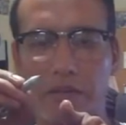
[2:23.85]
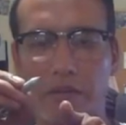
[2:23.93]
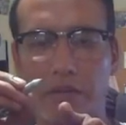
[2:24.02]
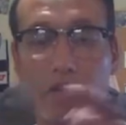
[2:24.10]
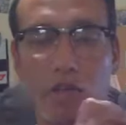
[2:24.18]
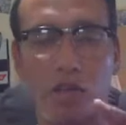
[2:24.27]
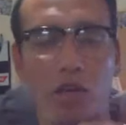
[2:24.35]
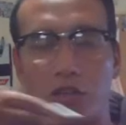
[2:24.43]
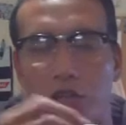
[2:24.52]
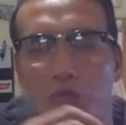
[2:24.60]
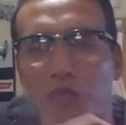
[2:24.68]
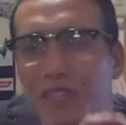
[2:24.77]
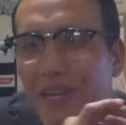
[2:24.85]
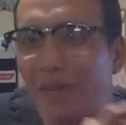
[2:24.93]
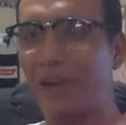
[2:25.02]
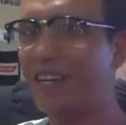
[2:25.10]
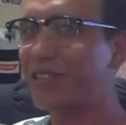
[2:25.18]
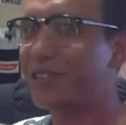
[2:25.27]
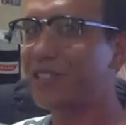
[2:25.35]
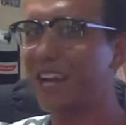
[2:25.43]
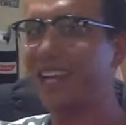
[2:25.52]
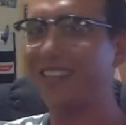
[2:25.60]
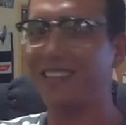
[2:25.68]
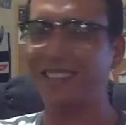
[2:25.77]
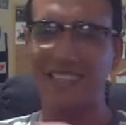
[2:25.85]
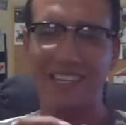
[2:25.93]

your cursor will stay behind your stylus,